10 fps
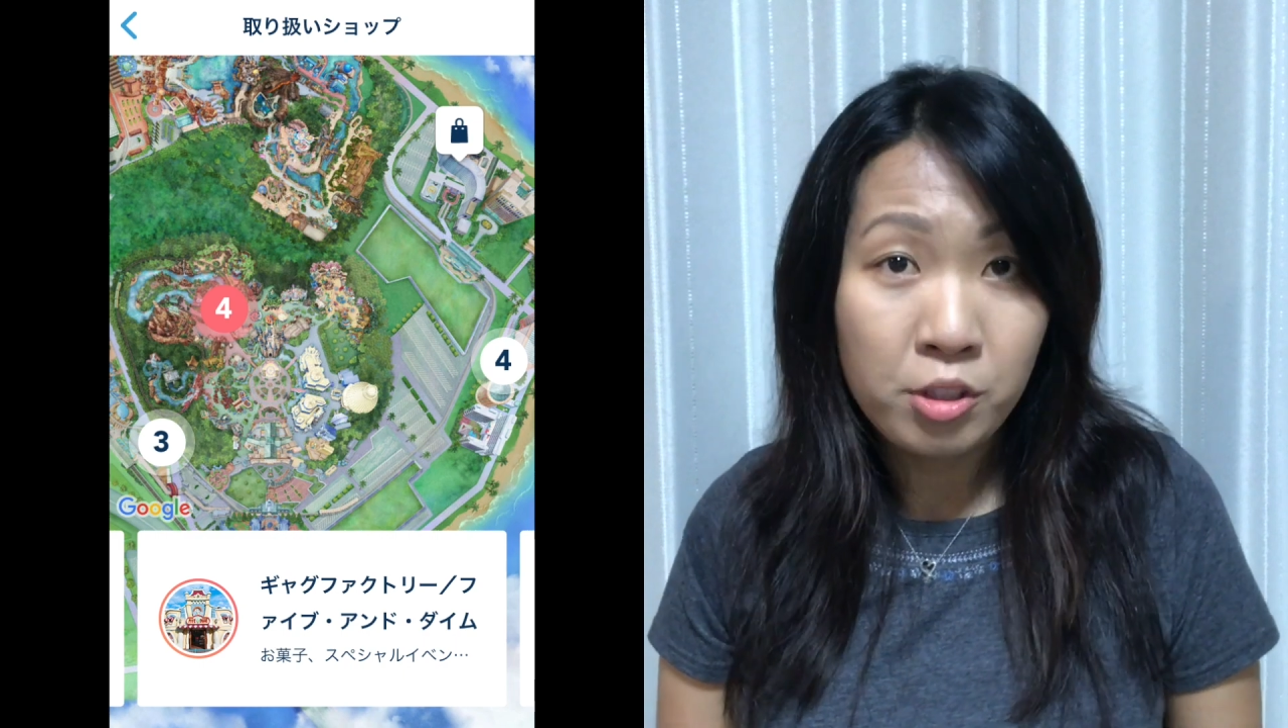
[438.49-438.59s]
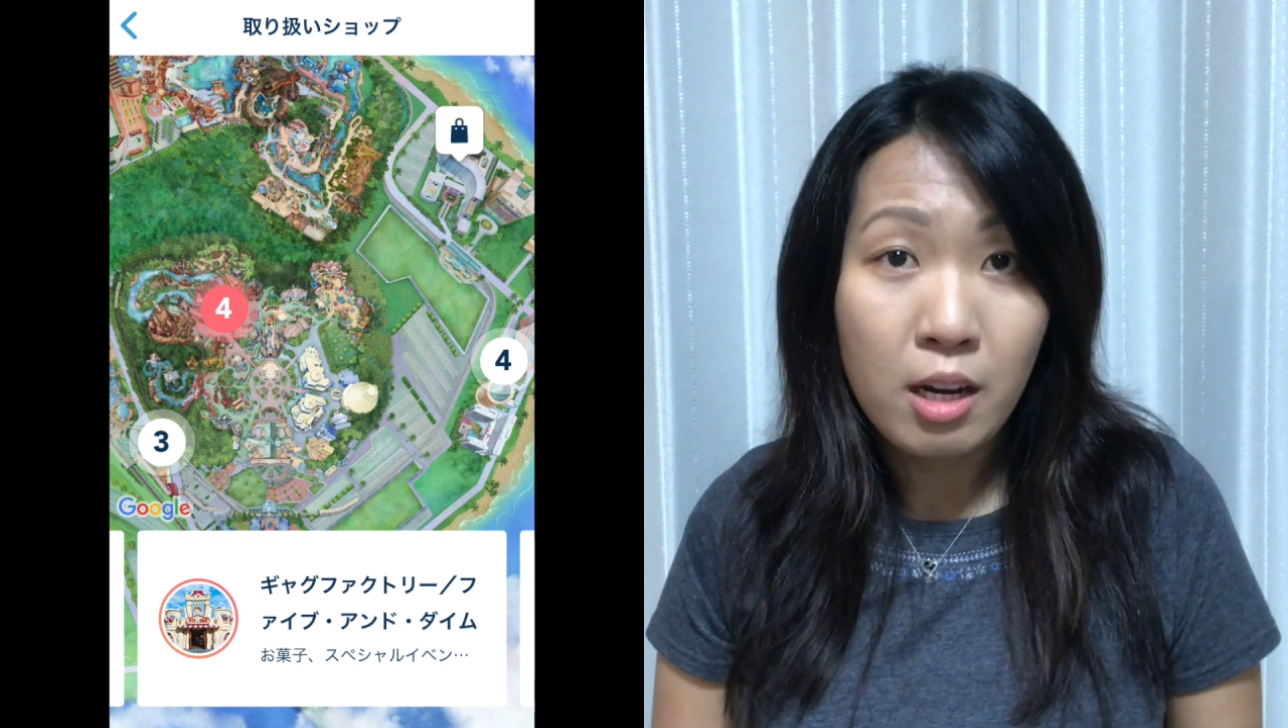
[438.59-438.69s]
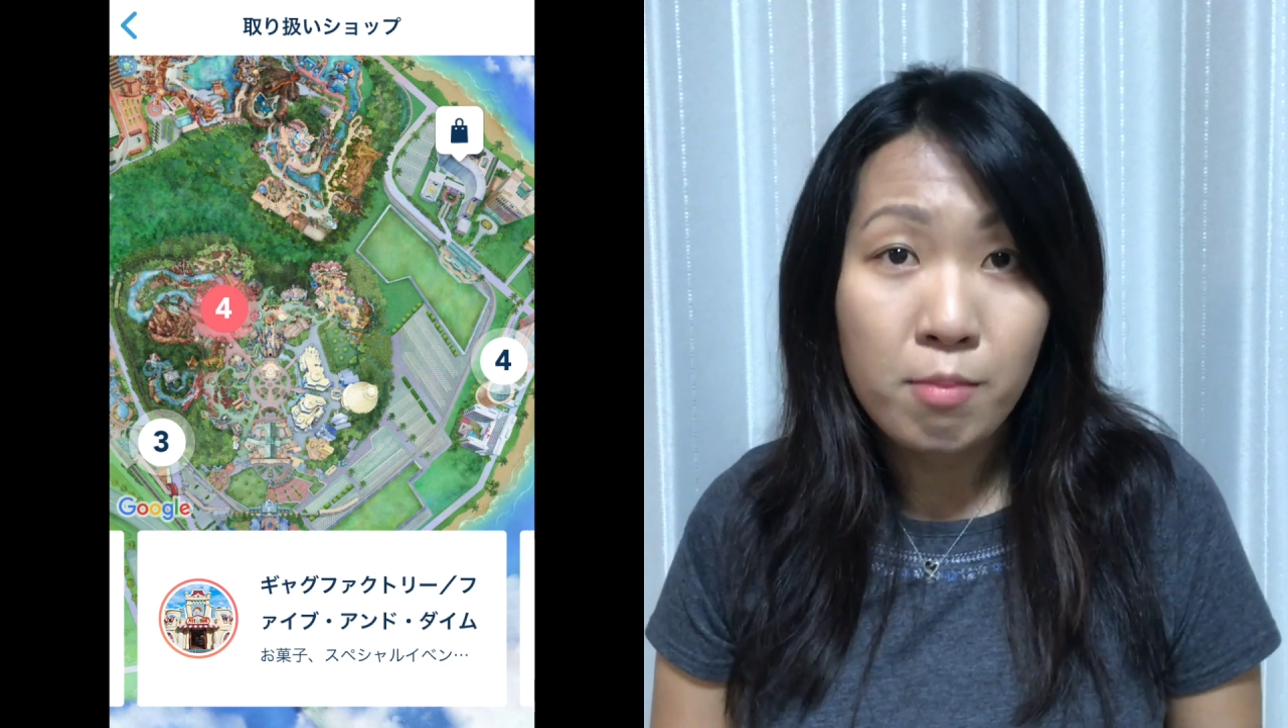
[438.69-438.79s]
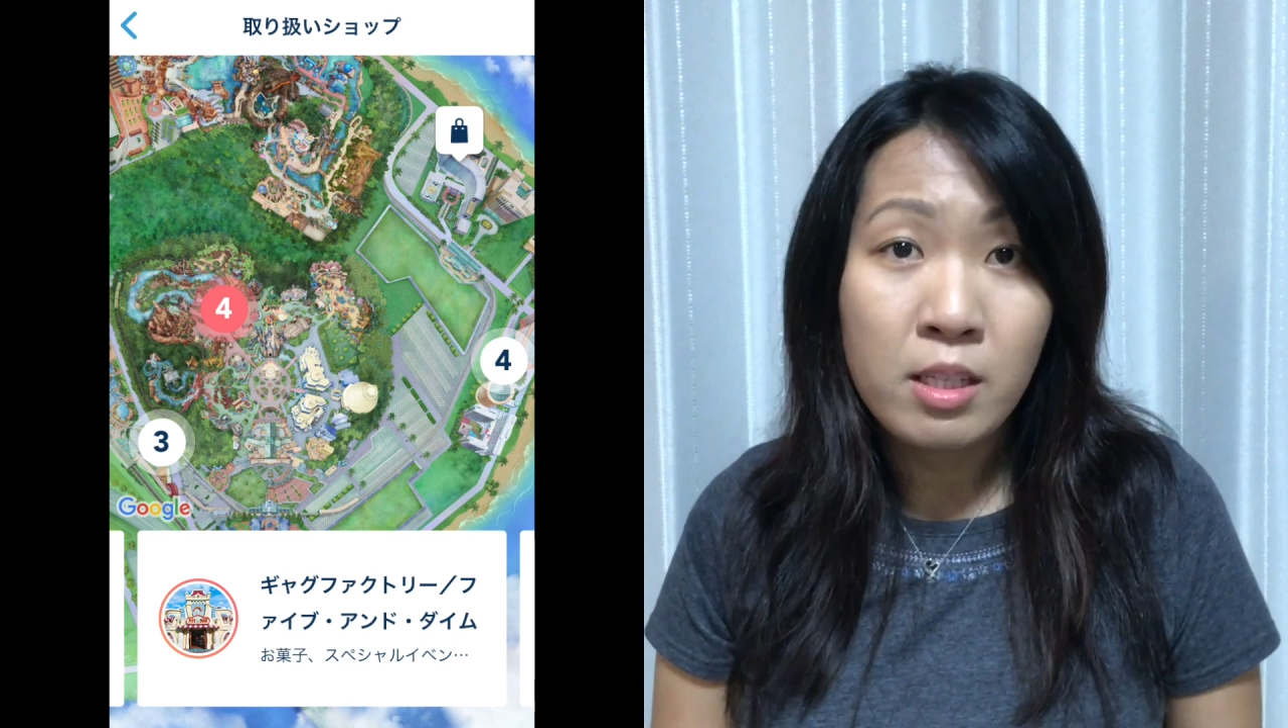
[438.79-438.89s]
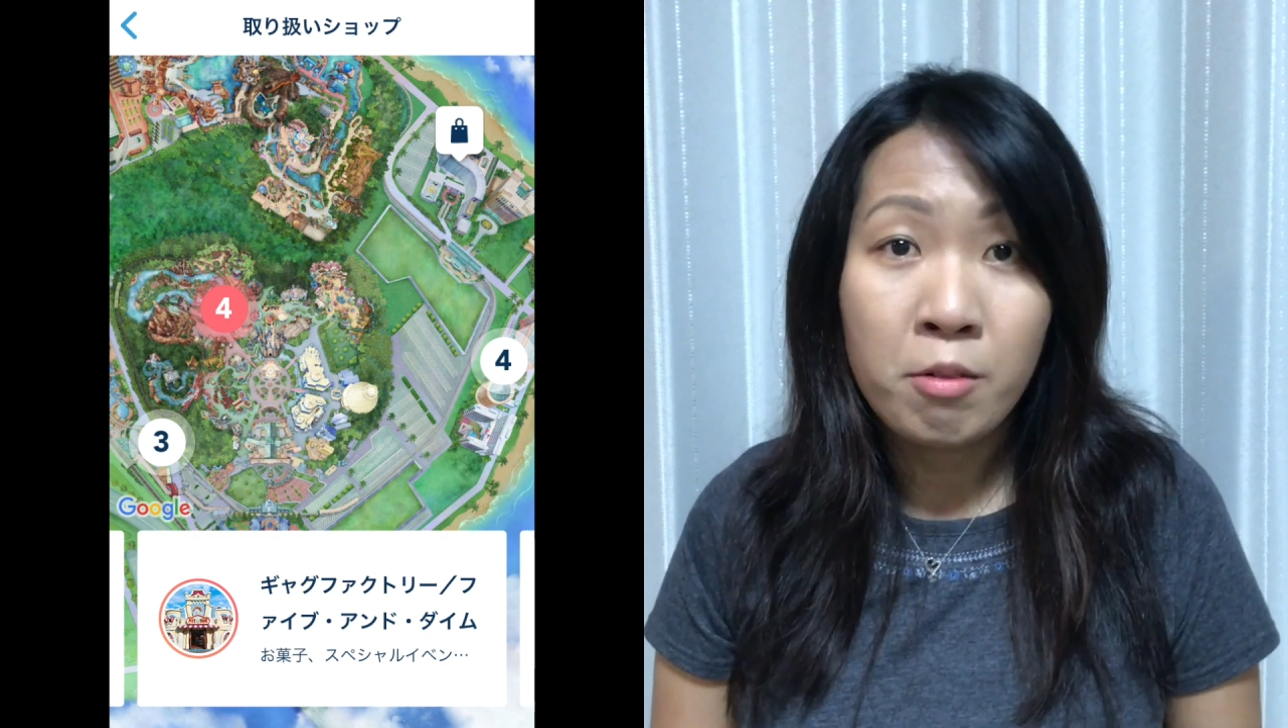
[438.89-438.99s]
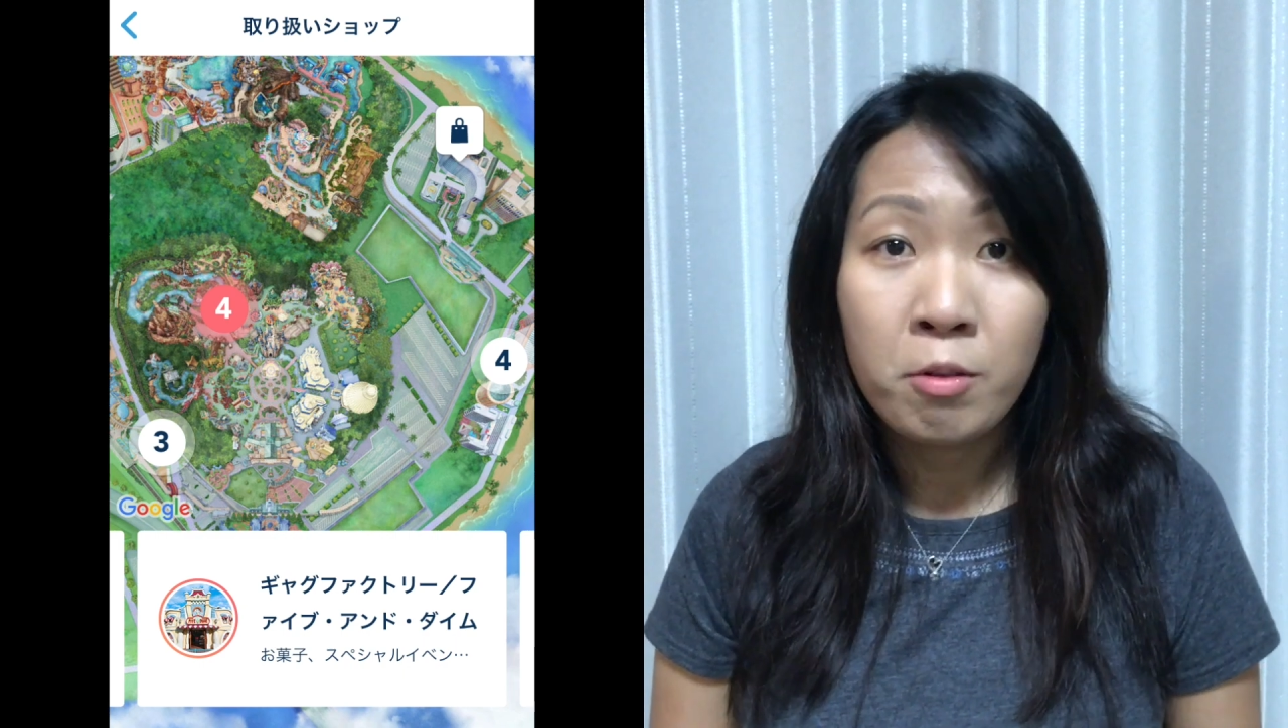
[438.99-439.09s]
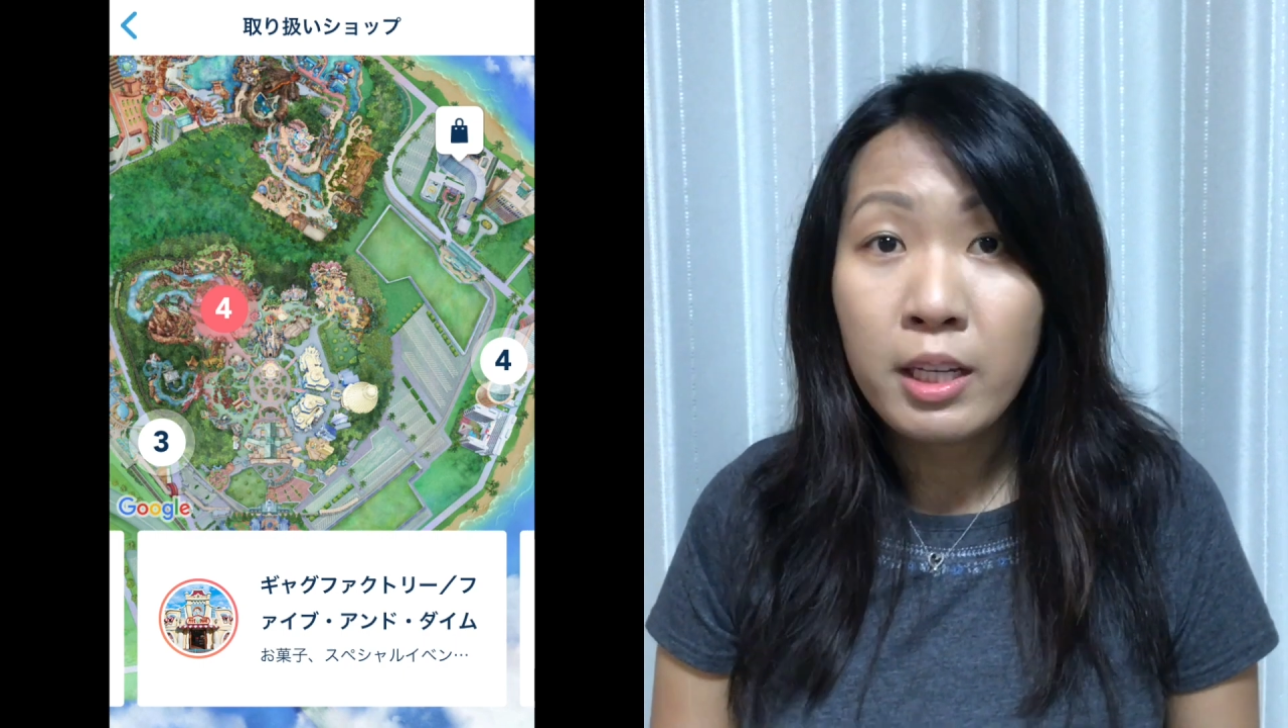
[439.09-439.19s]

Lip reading: shops that